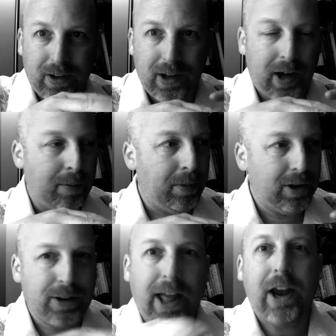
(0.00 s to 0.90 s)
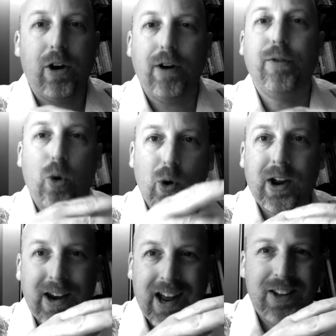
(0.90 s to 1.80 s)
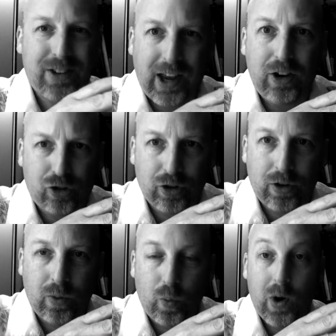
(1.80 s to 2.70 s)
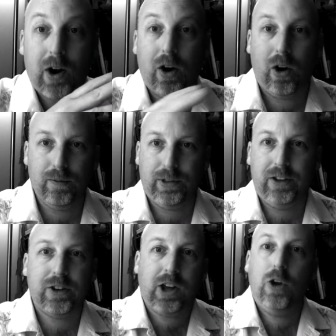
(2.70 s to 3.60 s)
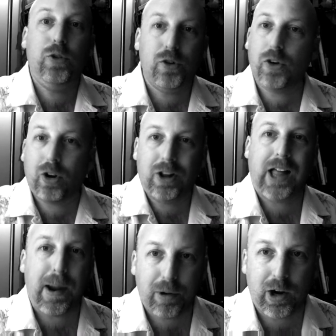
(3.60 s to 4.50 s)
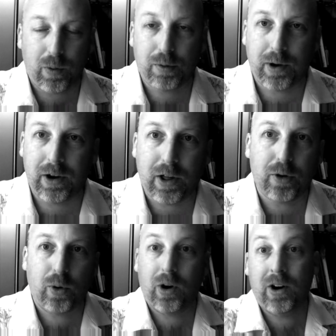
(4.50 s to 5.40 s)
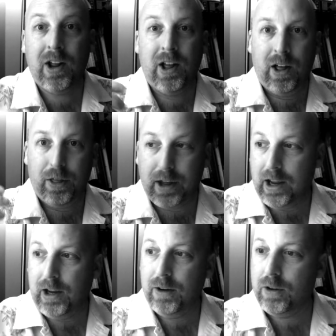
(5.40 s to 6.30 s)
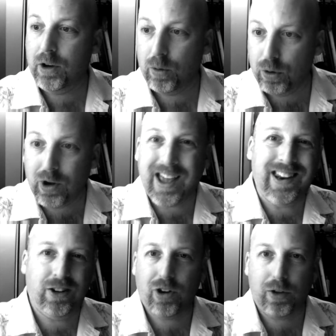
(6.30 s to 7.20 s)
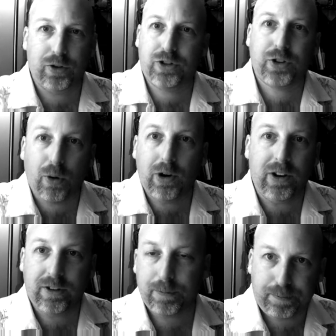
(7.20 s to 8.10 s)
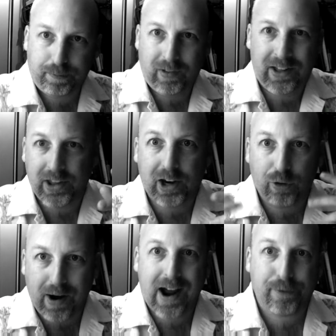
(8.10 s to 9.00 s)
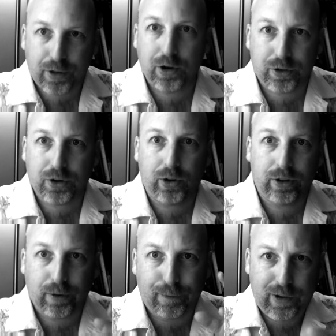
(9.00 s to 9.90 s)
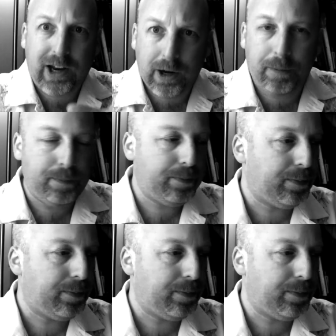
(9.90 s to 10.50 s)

layer of organization where these accusers all collaborate with one another, or they, look at each other's stories and they craft their stories to fit in,